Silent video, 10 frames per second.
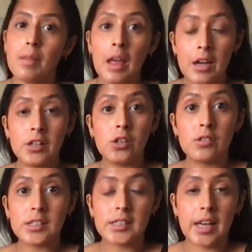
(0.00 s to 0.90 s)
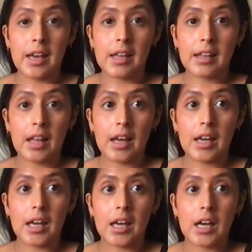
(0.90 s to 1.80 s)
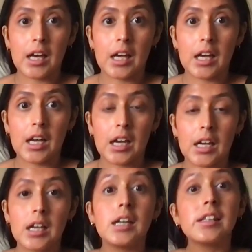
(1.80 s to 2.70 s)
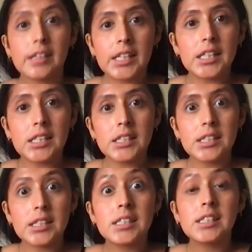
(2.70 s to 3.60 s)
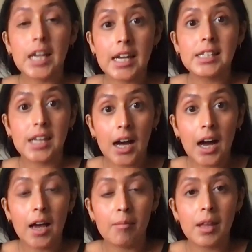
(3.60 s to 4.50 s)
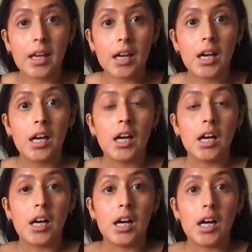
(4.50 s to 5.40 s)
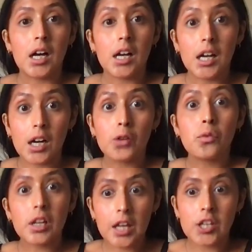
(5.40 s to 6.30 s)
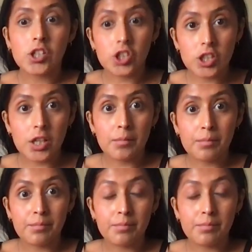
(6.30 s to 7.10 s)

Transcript: and he was saying like, good things take time. Like, a good relationship,